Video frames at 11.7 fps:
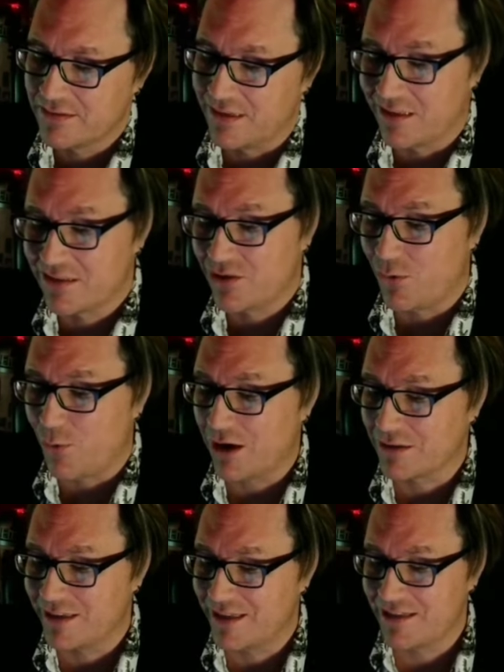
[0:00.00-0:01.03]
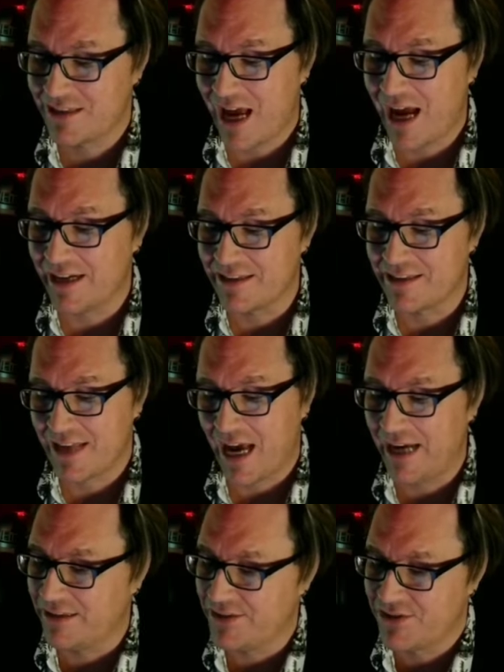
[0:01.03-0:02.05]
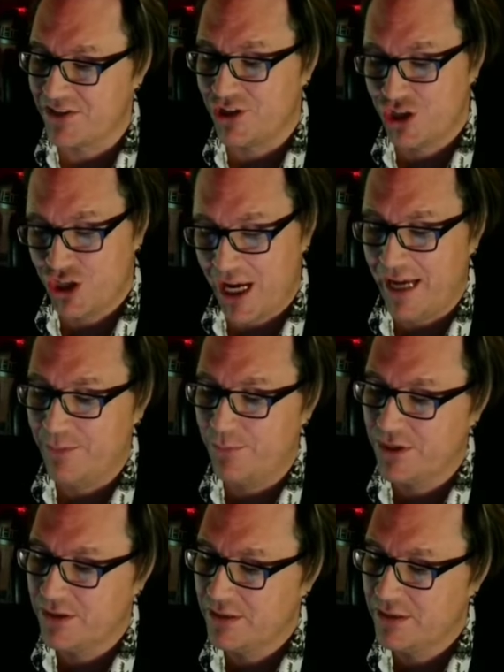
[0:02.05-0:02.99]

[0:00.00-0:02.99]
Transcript: and so walked at his side in silence and ashamed,